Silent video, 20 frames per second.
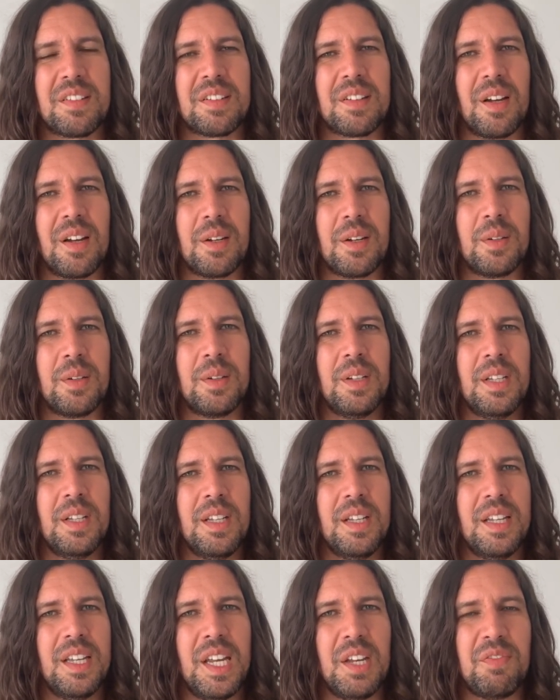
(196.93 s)
So
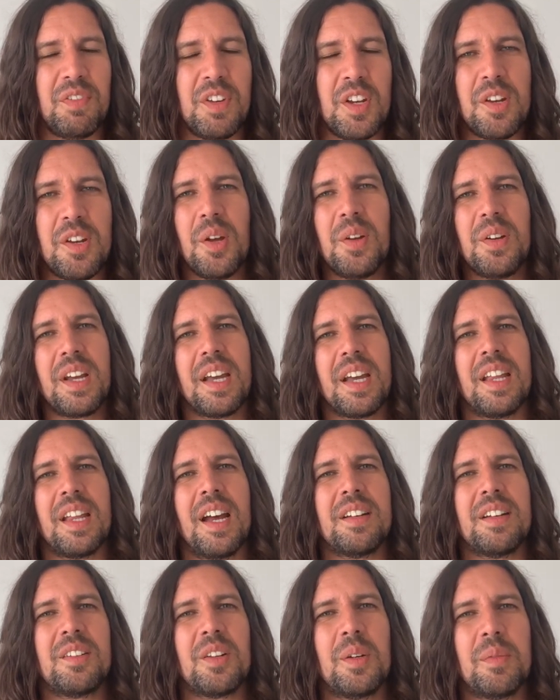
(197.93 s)
if you do get
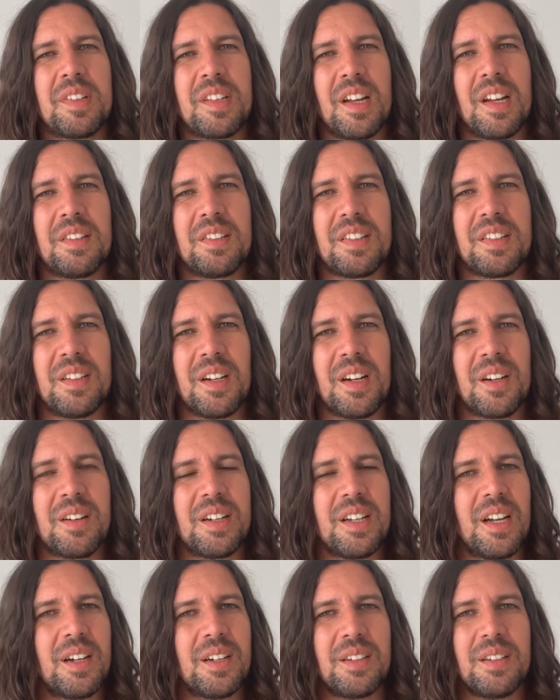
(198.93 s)
that doomsday
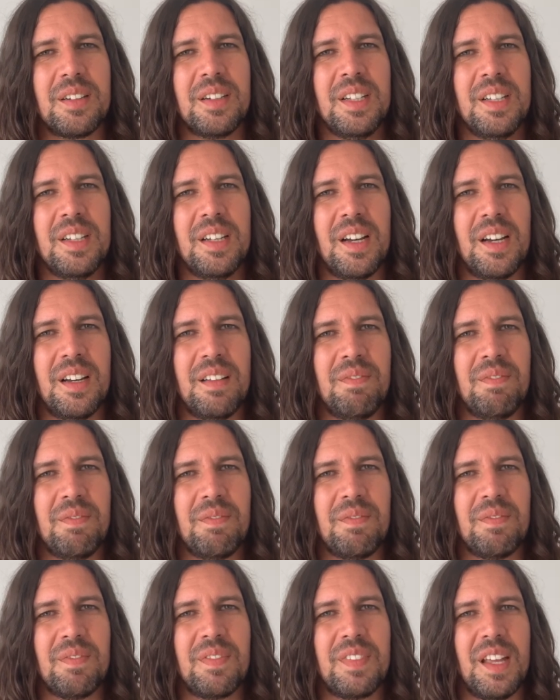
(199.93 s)
scenario
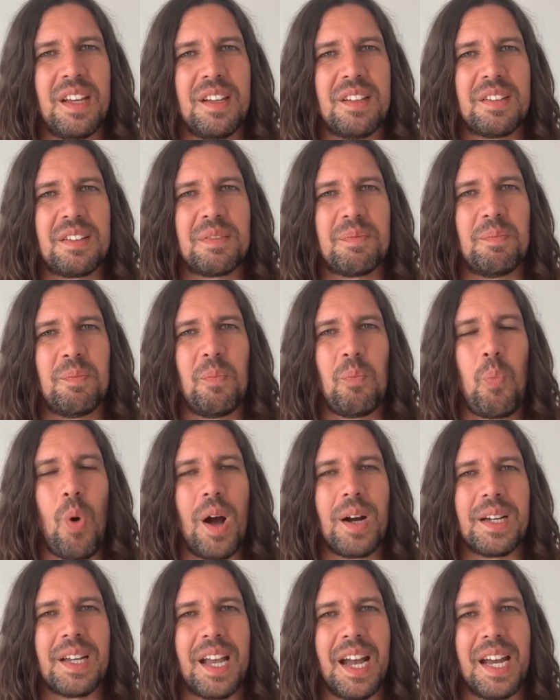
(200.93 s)
and there's
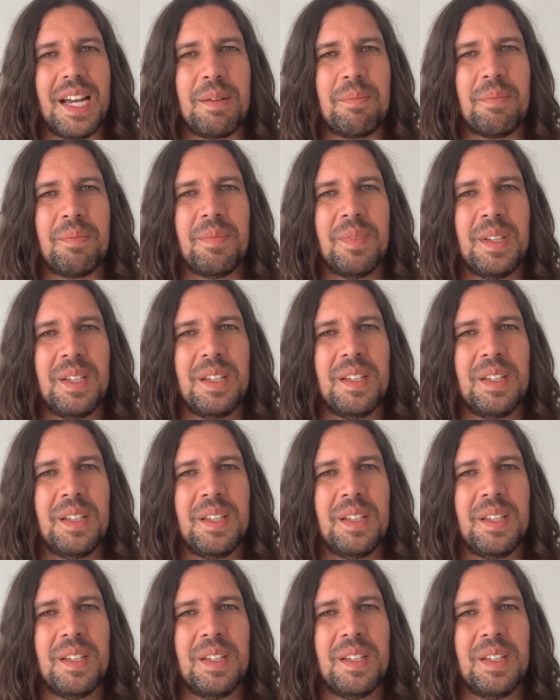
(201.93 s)
one game